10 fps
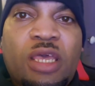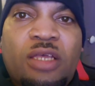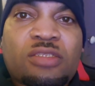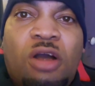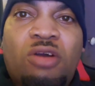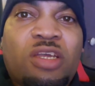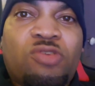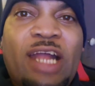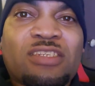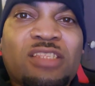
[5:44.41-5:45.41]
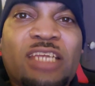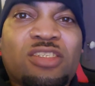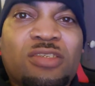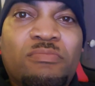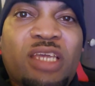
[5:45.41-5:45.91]
So
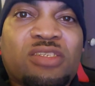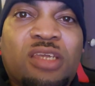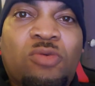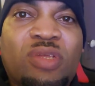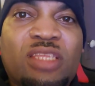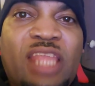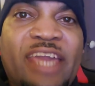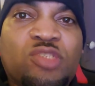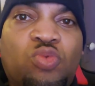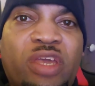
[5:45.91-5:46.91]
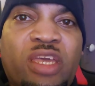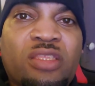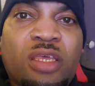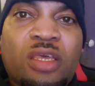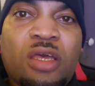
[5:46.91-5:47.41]
congratulations to Michigan with a nice
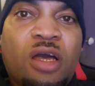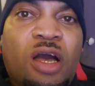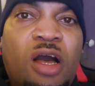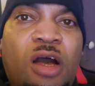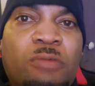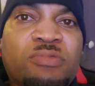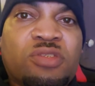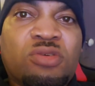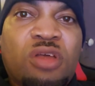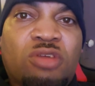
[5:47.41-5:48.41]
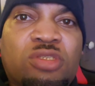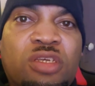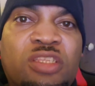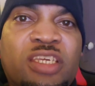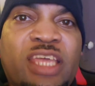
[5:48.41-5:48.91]
win to go
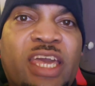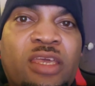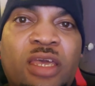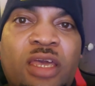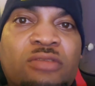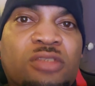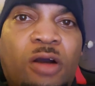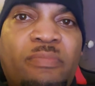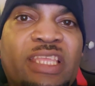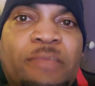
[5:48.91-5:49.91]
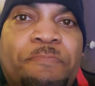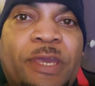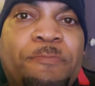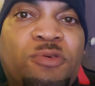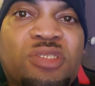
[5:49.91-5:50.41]
to Elite Eight. So many
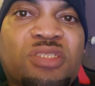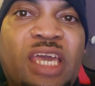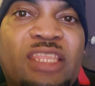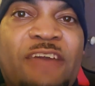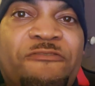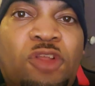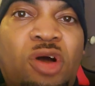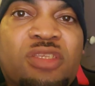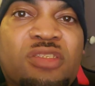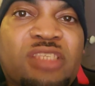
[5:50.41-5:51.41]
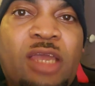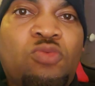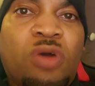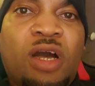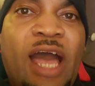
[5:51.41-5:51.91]
people were saying that Florida State
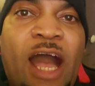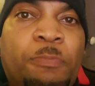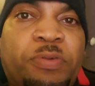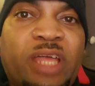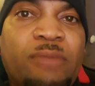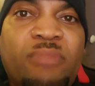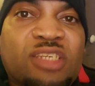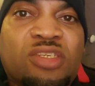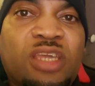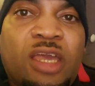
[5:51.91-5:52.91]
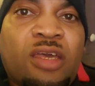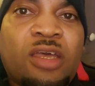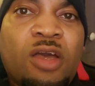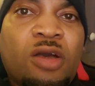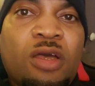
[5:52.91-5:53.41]
will outplay Michigan.
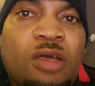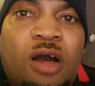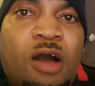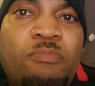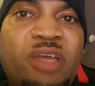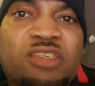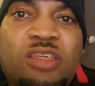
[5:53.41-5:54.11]
Florida